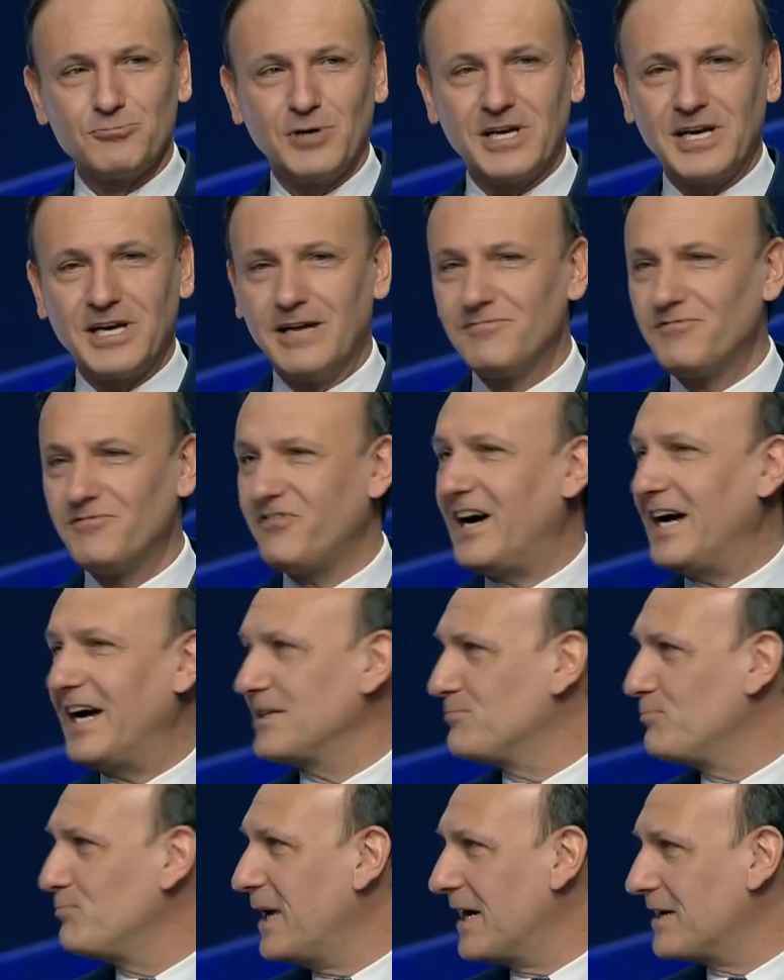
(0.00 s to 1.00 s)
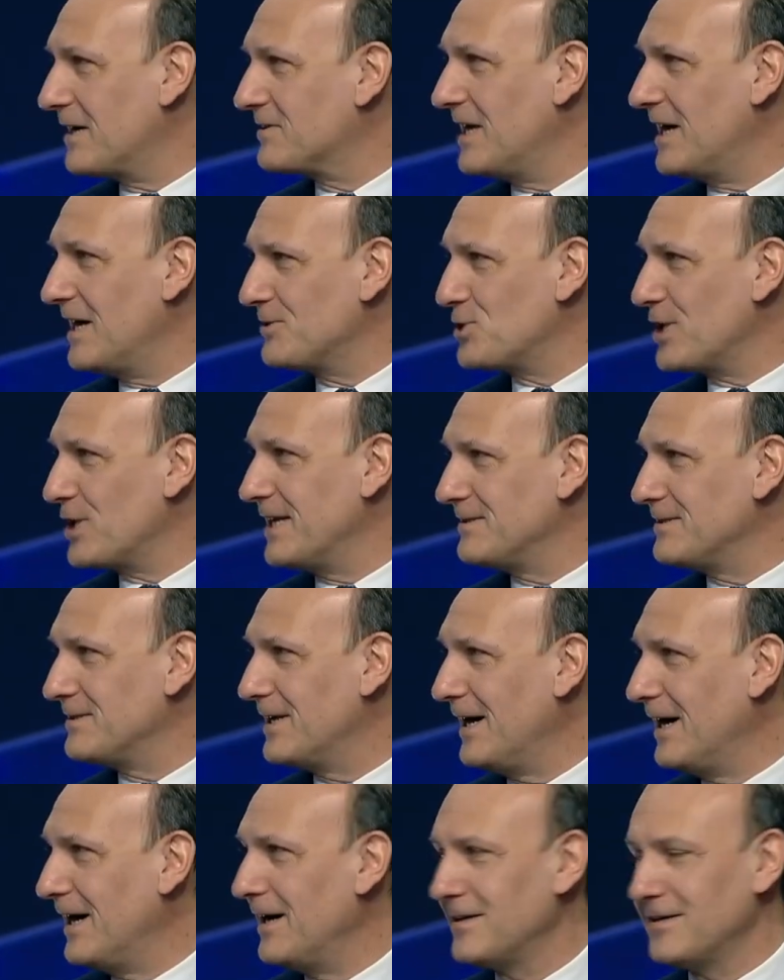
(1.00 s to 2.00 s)
we can fight back the
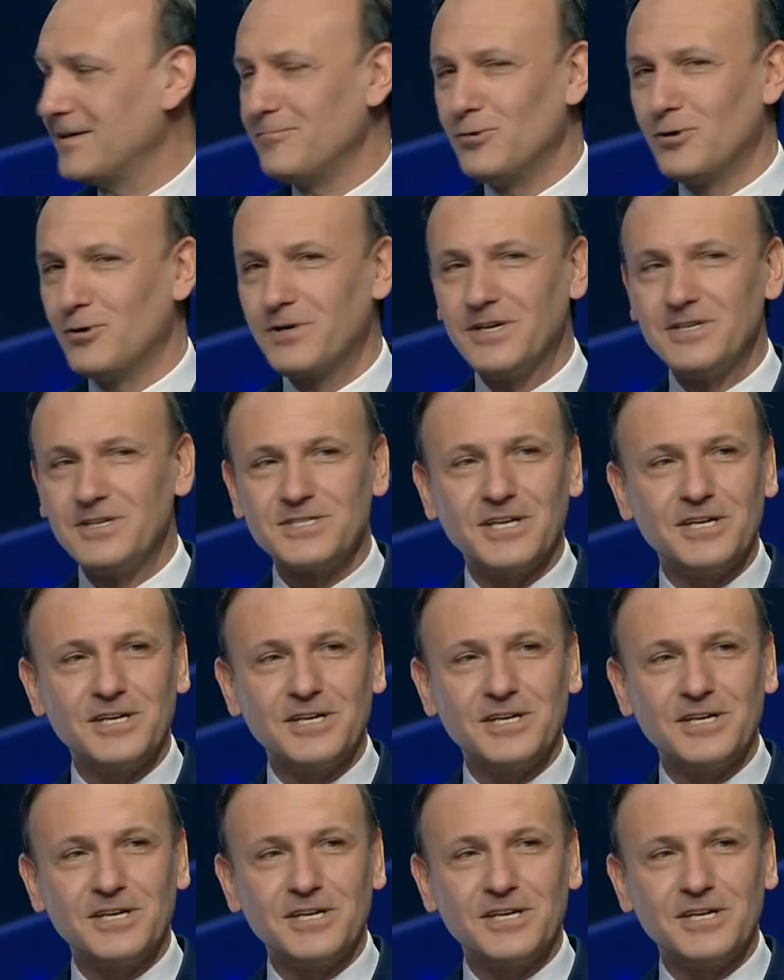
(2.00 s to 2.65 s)
agenda, the wokeist